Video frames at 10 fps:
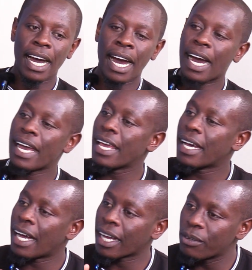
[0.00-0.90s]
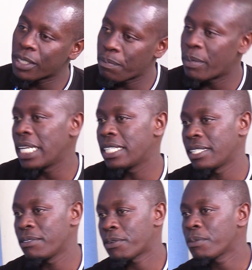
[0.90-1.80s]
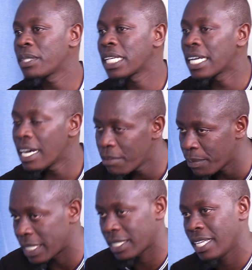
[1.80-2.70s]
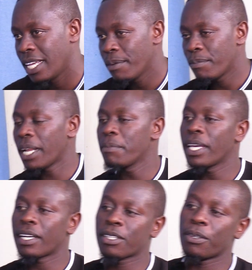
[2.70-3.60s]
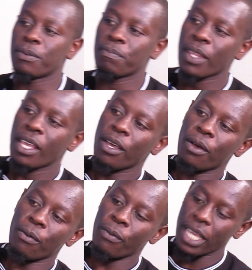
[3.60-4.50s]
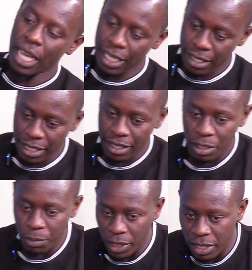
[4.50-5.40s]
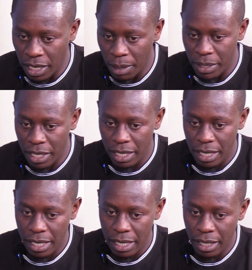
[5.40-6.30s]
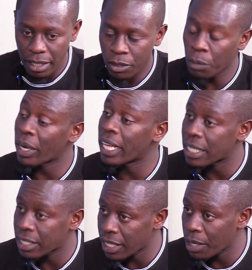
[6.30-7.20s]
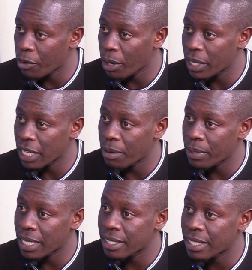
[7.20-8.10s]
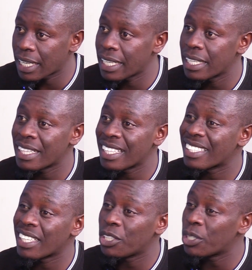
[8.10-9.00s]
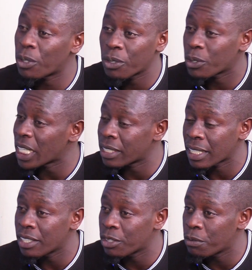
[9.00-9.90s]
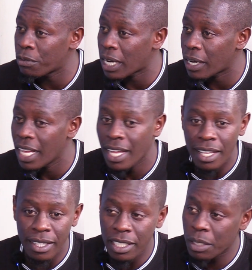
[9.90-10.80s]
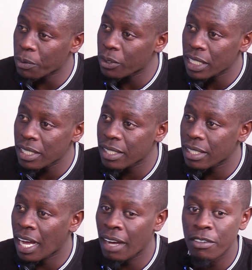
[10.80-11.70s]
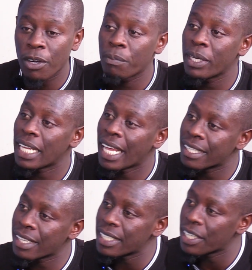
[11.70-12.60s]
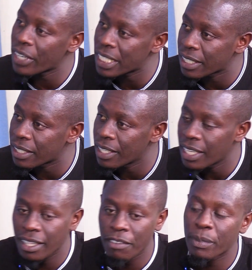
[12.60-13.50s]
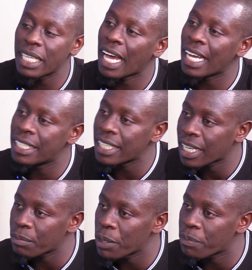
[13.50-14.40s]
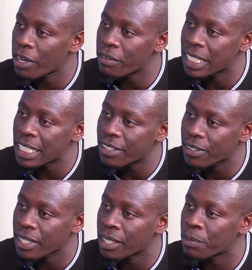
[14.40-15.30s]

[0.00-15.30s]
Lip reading: higher accountability from the government. But let me ask you, we are seeing these protests coming to play at a time whereby the government has said these are joke taken too far. These protests have now been exaggerated. They've been hijacked by private interests, and the